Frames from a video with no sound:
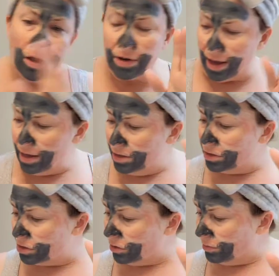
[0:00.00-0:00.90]
Okay,
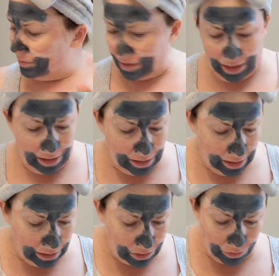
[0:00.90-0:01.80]
so the
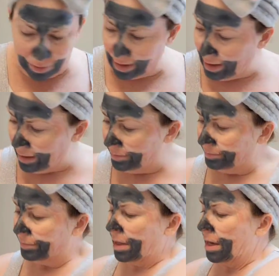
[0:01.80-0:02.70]
easiest way
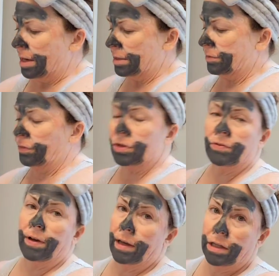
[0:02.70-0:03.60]
is, first
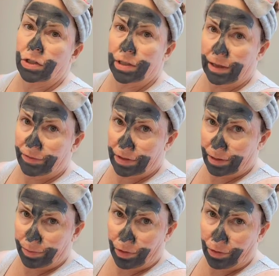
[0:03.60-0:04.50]
of all, get yourself
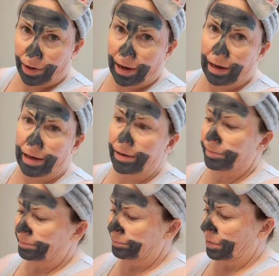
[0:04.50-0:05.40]
some gray
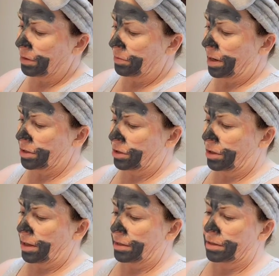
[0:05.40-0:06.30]

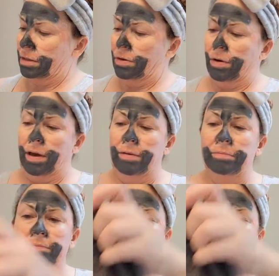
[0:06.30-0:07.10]
washcloths, okay?